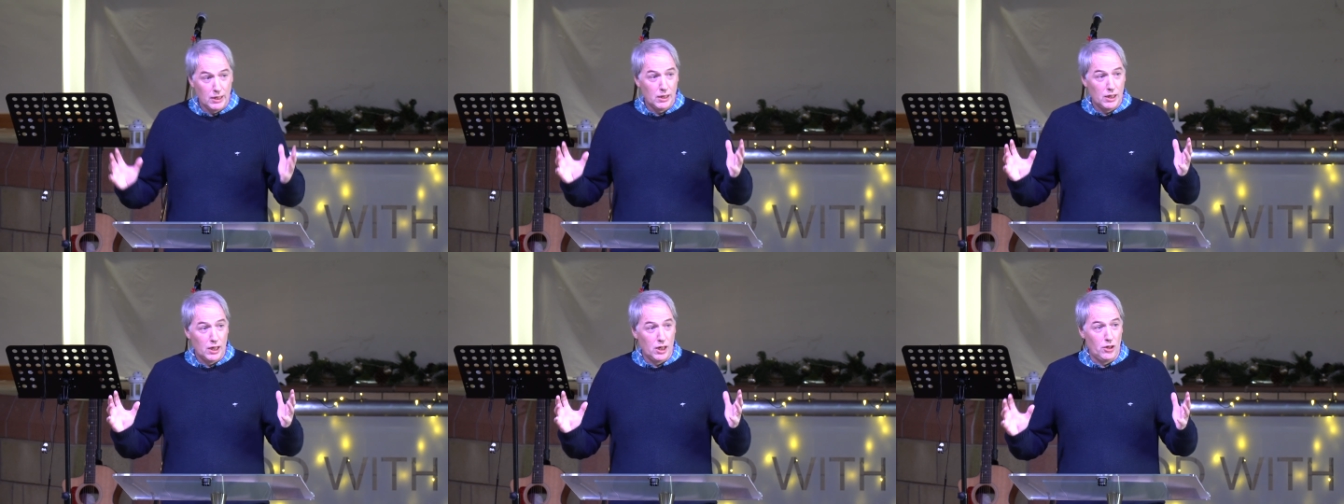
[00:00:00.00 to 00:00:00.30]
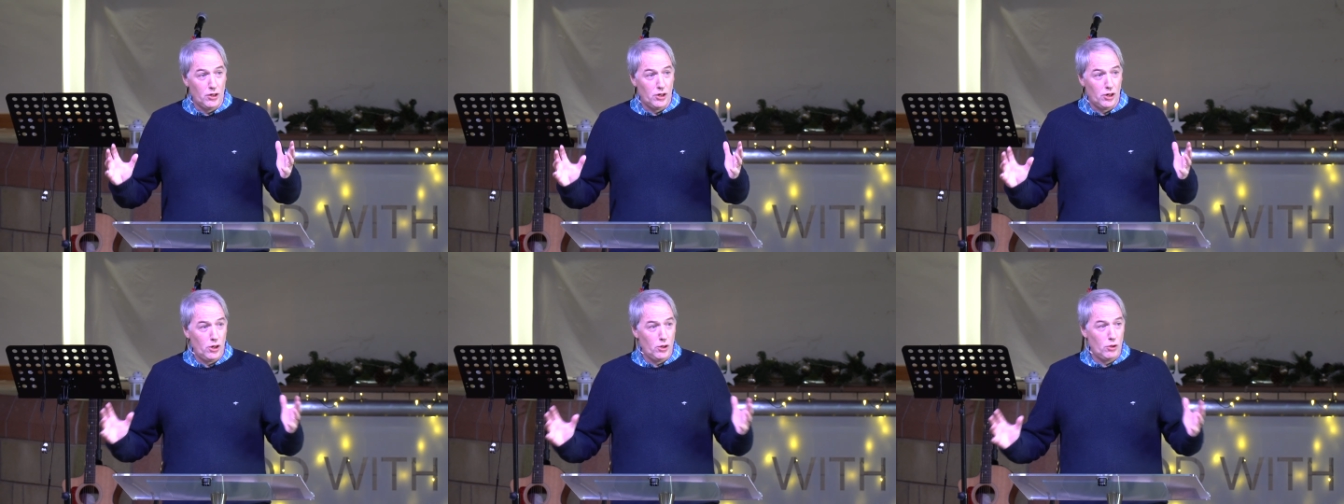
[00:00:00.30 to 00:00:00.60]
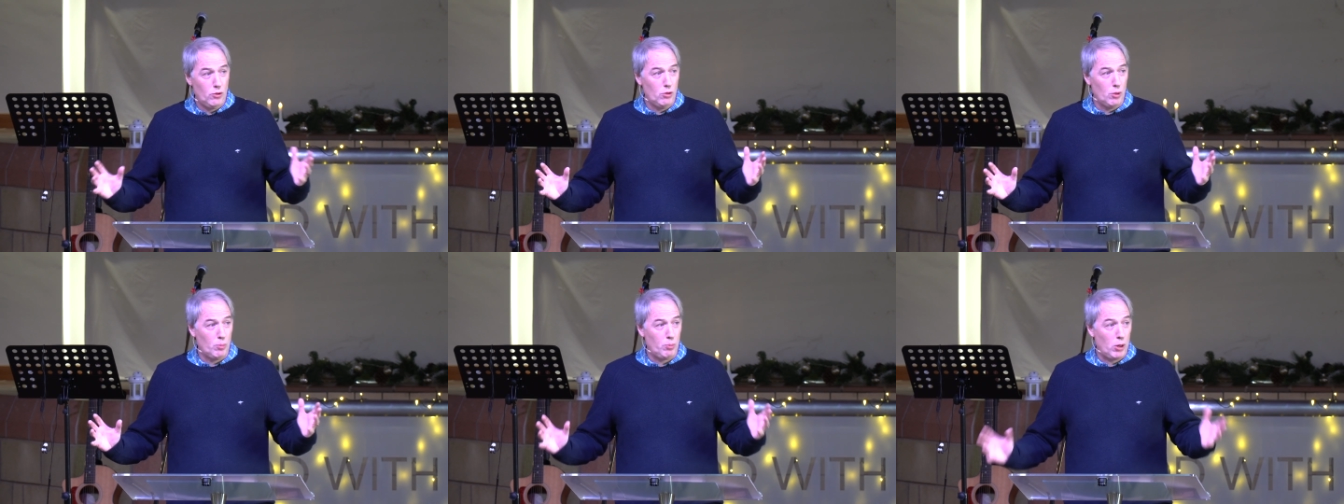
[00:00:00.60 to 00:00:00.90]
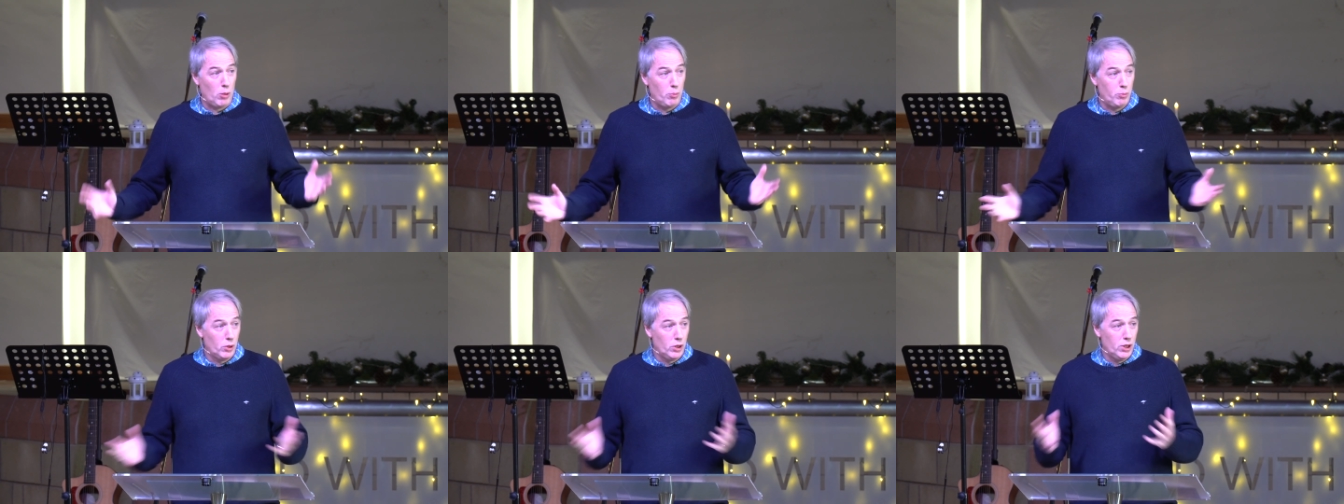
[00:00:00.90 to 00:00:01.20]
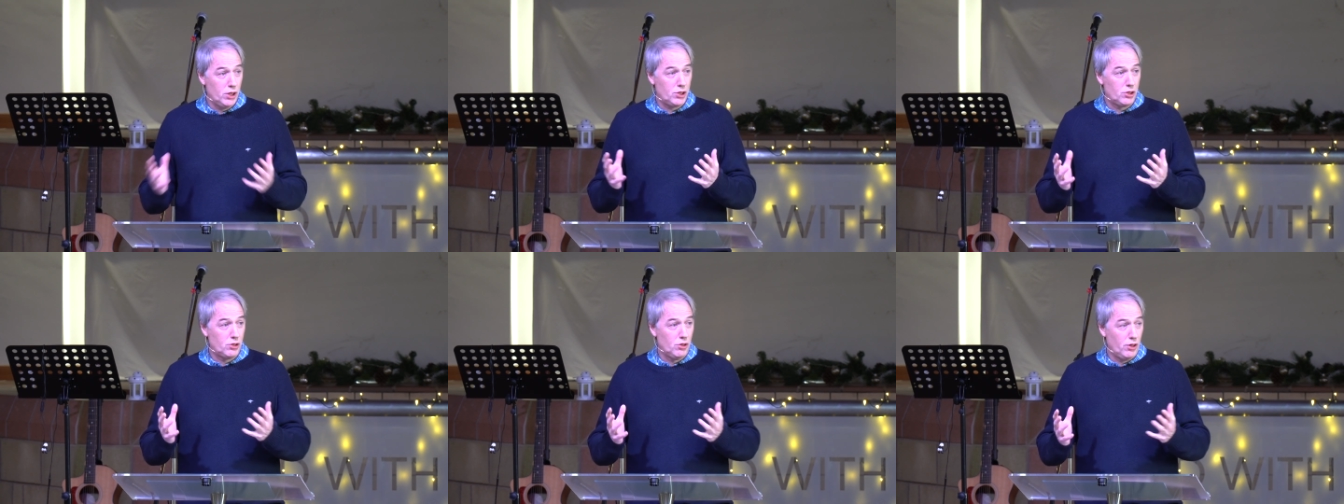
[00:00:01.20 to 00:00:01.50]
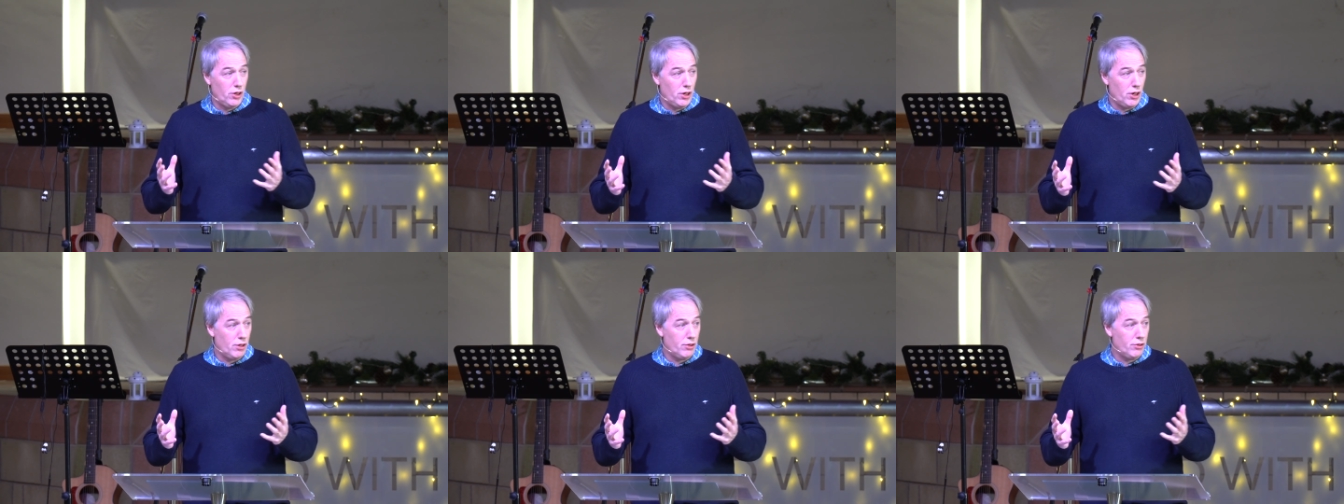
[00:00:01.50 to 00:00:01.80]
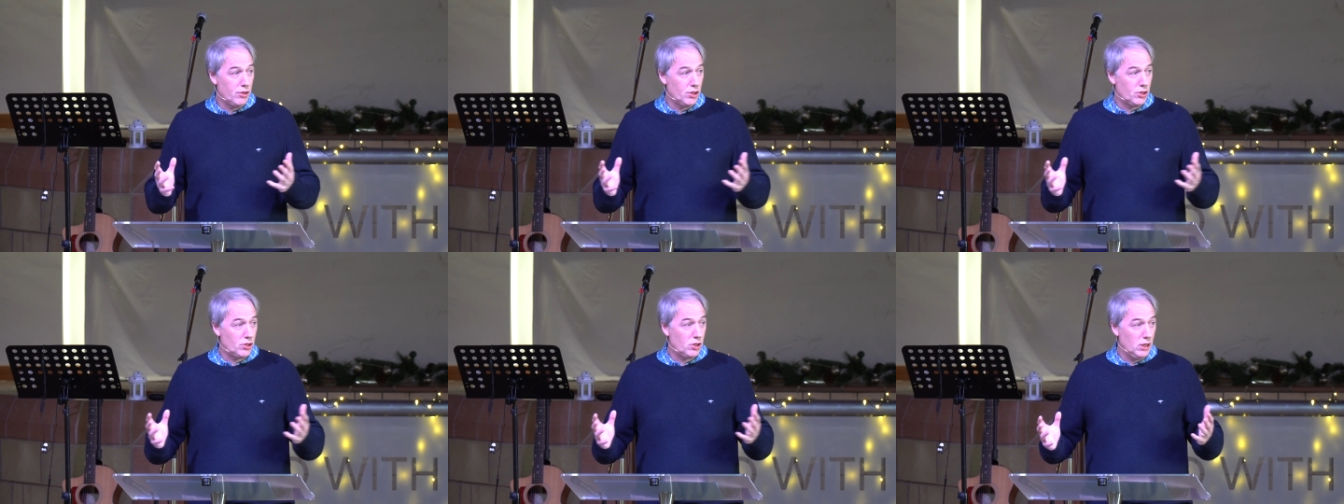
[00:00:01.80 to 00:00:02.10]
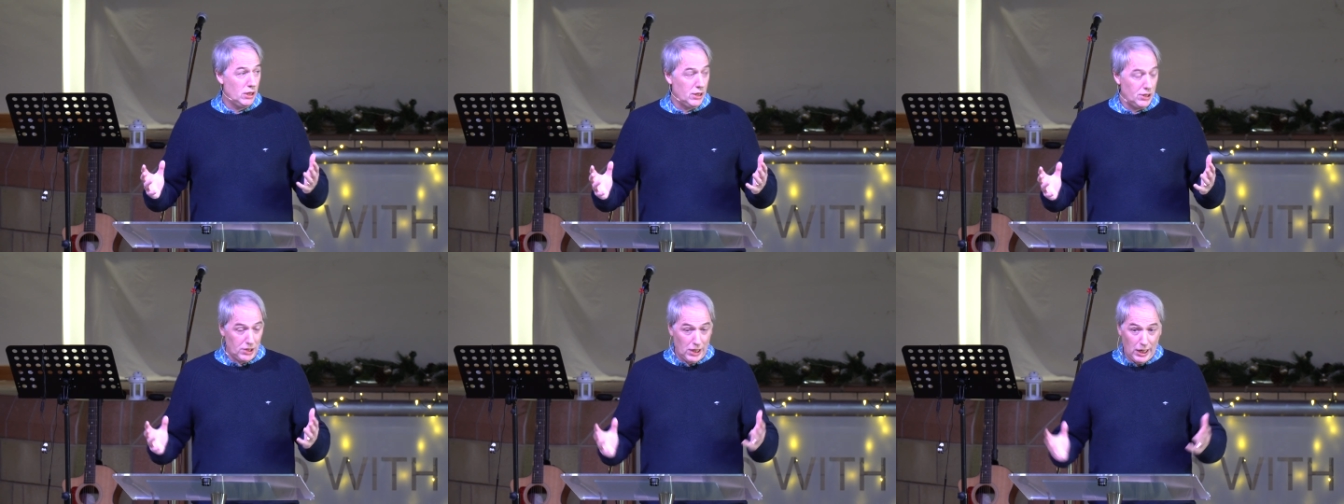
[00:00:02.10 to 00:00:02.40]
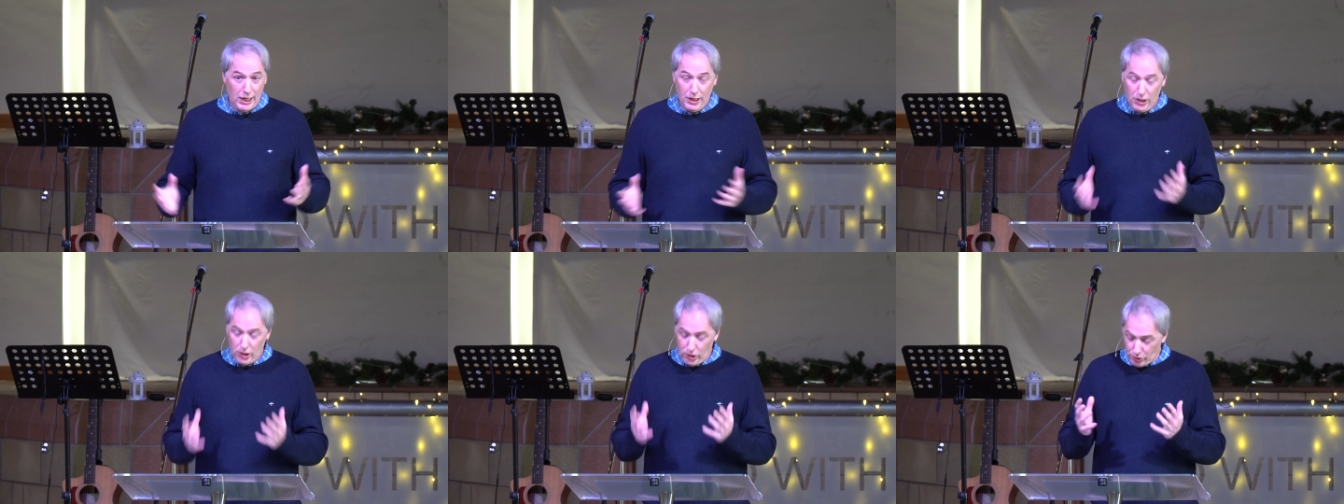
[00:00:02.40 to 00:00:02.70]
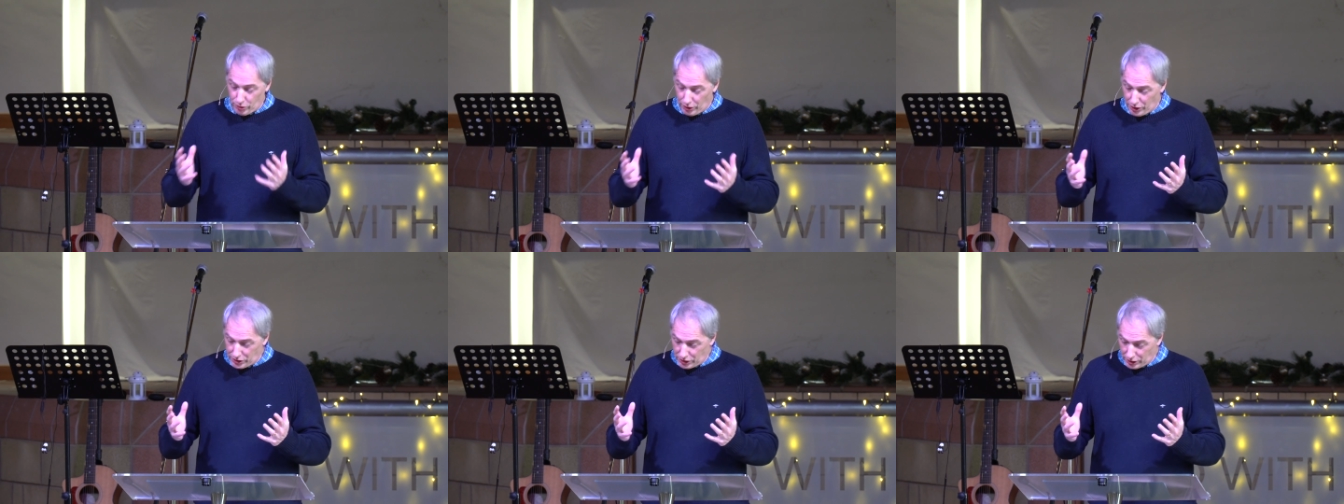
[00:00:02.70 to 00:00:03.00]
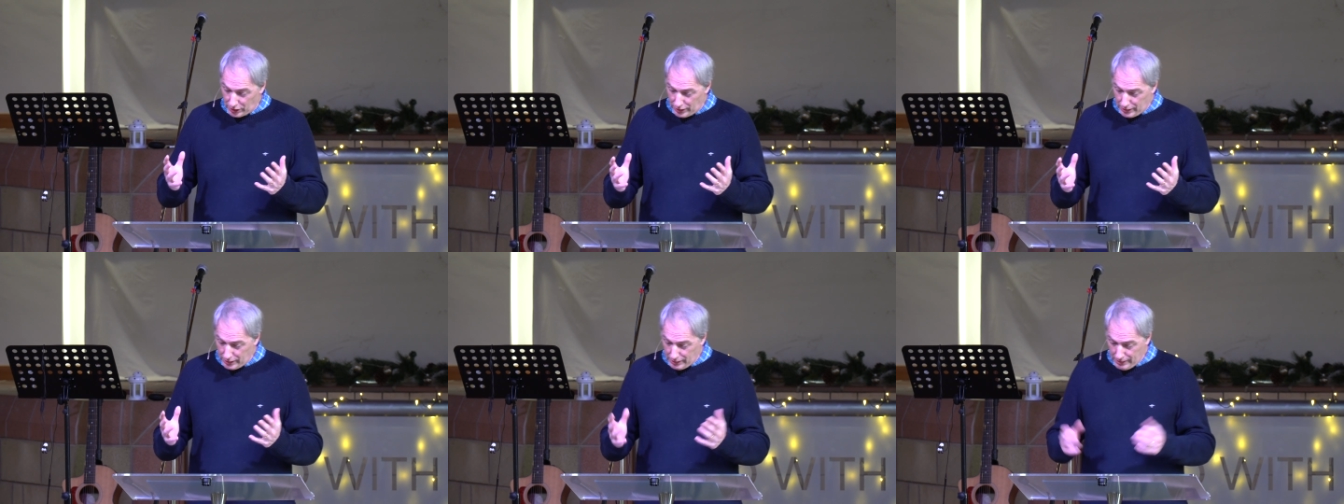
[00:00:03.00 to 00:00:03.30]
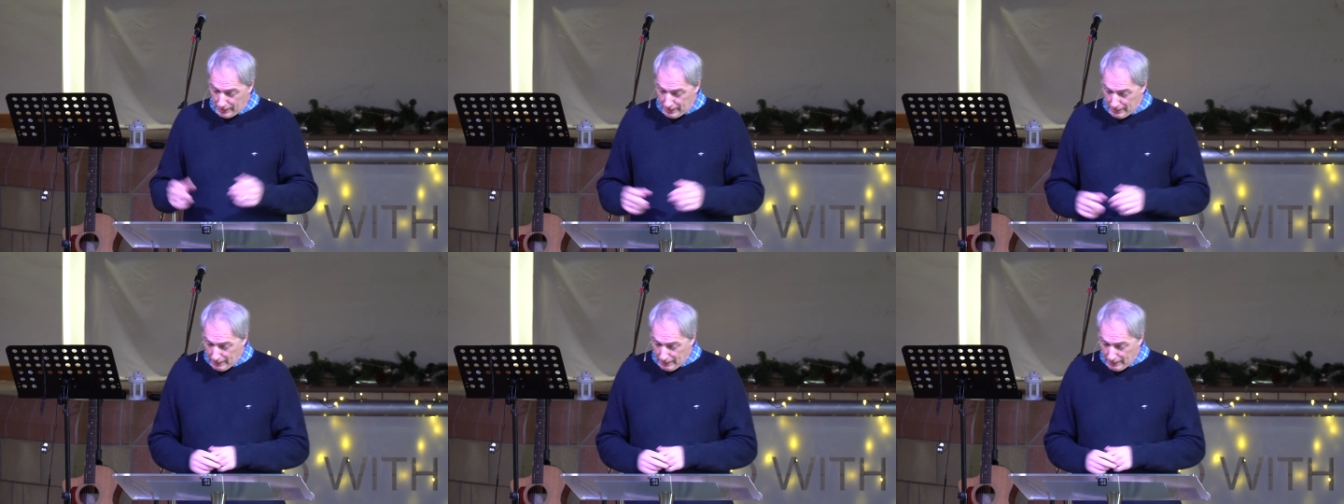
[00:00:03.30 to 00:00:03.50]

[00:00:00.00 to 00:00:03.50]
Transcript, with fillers: And now the population on earth is, is increasing.